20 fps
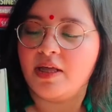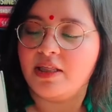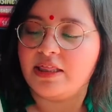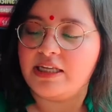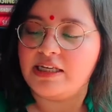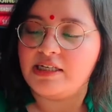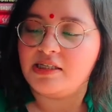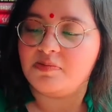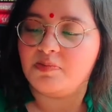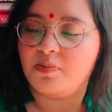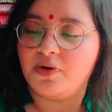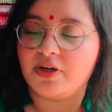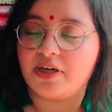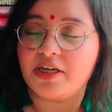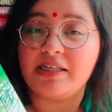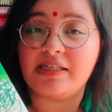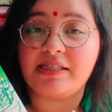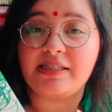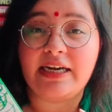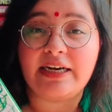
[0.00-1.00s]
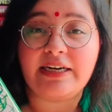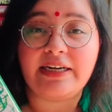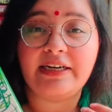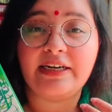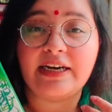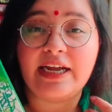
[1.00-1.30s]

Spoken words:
This book is set in